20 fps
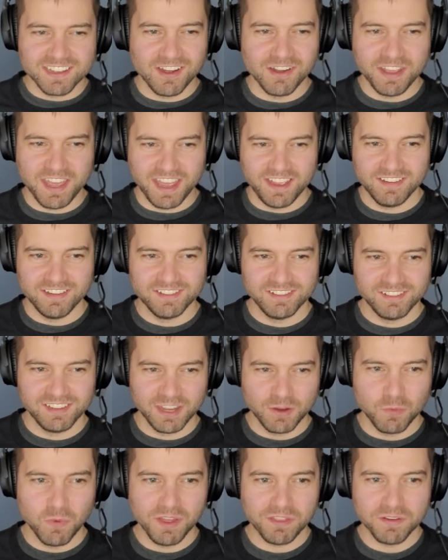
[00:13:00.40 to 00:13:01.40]
okay,
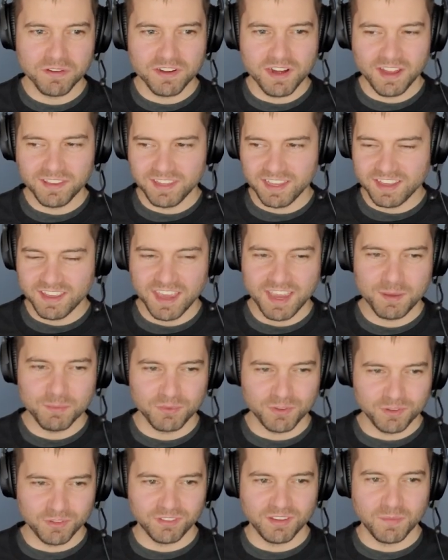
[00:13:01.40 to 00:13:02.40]
like whether or not the
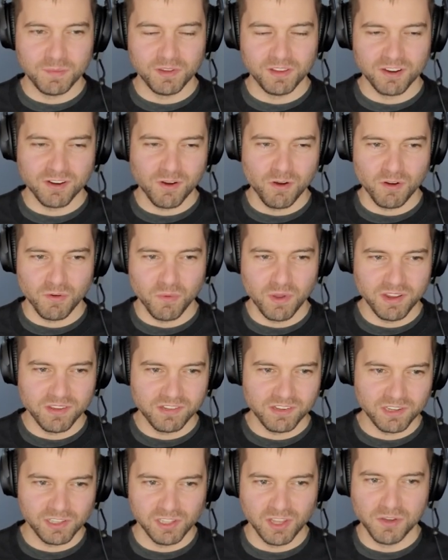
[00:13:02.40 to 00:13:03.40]
games are similar or one is
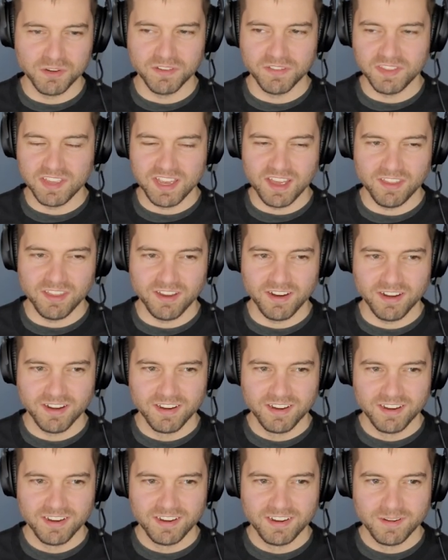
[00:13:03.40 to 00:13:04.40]
a clone of the other,
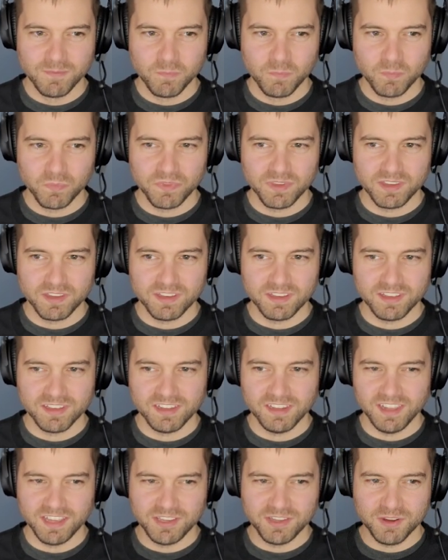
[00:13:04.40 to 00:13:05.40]

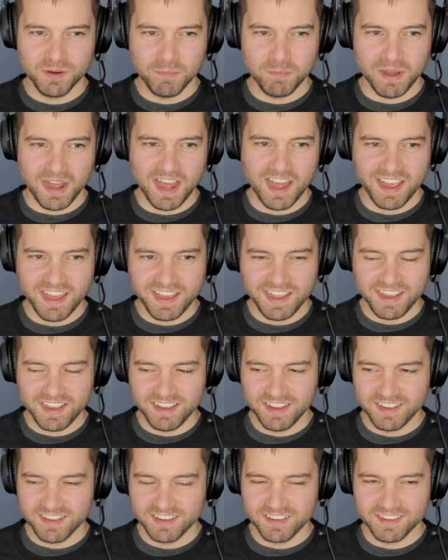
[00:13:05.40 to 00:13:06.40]
like you're
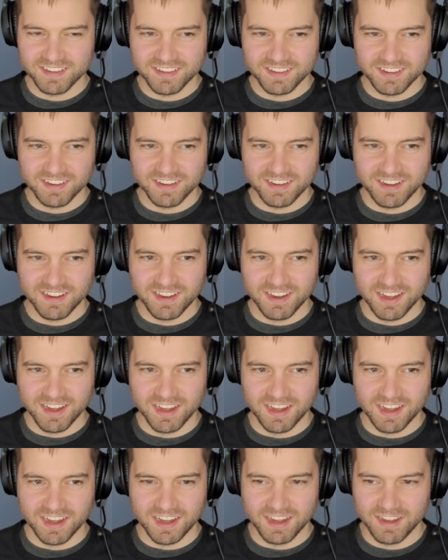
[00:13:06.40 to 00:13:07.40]
buying
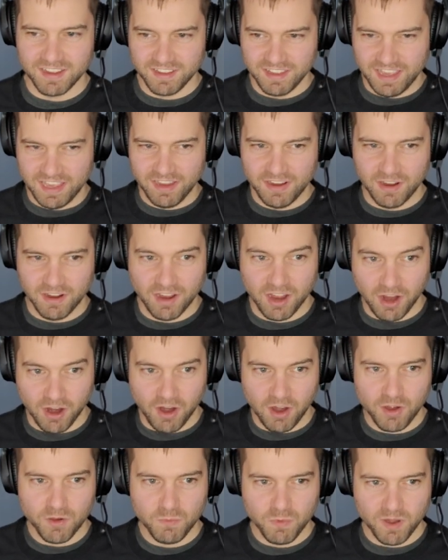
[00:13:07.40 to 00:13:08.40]
uh, a, a
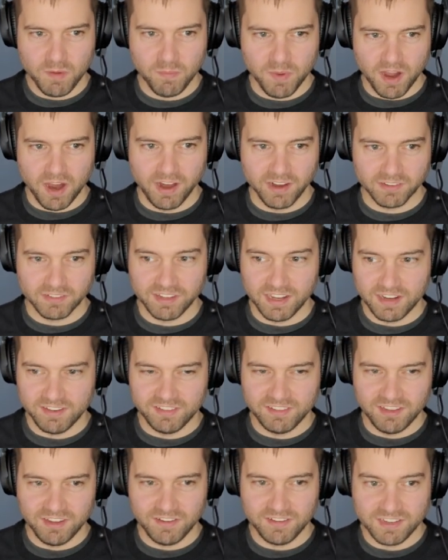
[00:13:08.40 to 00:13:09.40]
hardware box that is
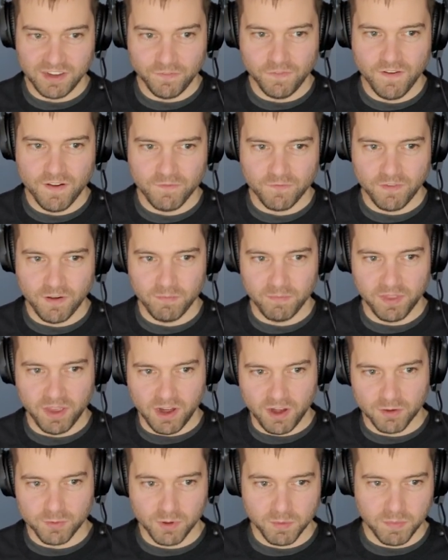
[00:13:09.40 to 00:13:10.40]
di different from the
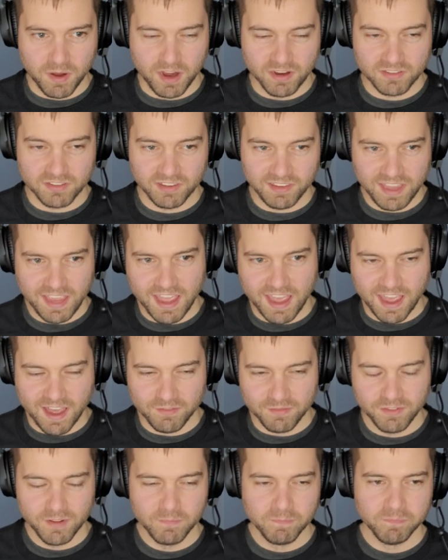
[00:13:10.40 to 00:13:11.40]
hardware box that they
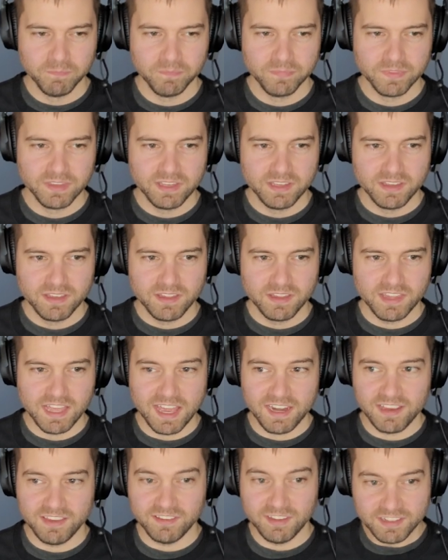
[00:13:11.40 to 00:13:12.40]
have,
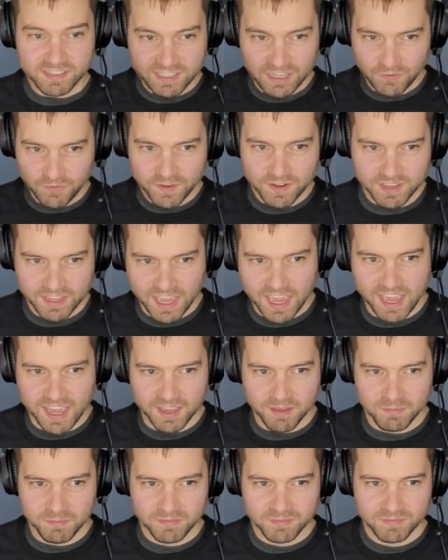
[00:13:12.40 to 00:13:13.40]
that is a different
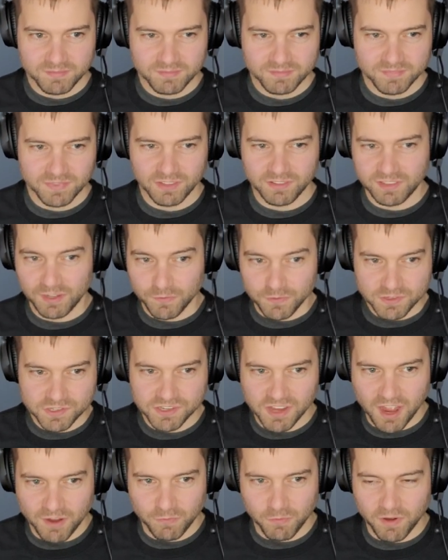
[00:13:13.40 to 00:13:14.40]
game, it's different
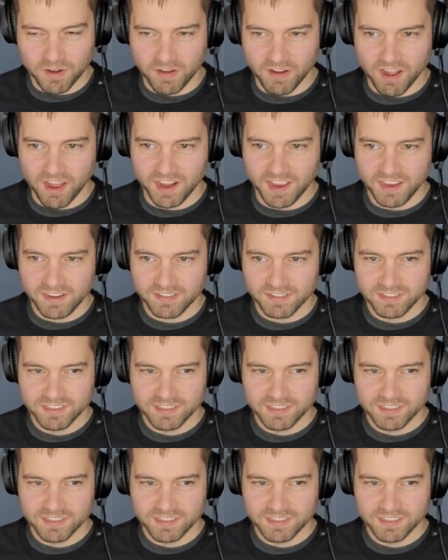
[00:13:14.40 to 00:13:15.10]
software on it,